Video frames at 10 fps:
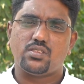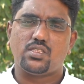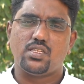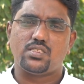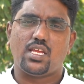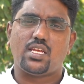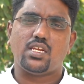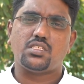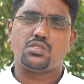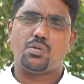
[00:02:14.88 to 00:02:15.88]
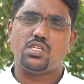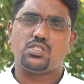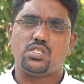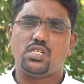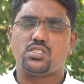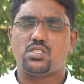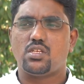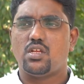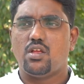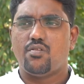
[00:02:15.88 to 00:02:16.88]
the sacred species
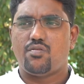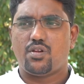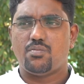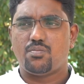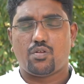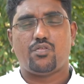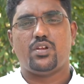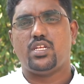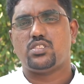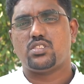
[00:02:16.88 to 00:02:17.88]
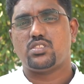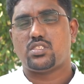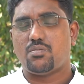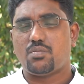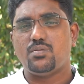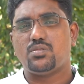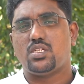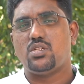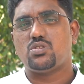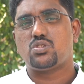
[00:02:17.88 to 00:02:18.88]
from profanation, sometimes
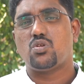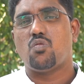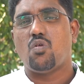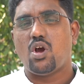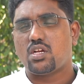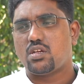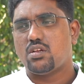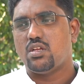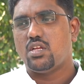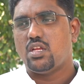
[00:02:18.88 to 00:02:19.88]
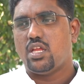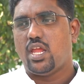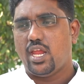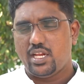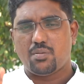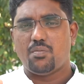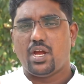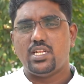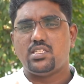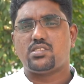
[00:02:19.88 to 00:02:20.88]
he used to walk 8
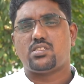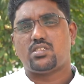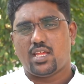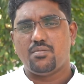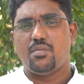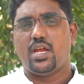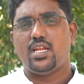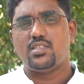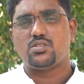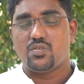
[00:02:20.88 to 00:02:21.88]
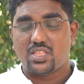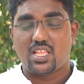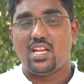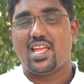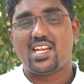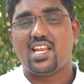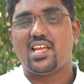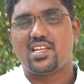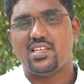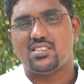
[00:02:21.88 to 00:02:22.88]
miles, 10 miles with a leg
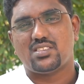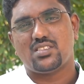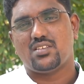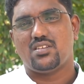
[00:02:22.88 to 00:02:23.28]
like his.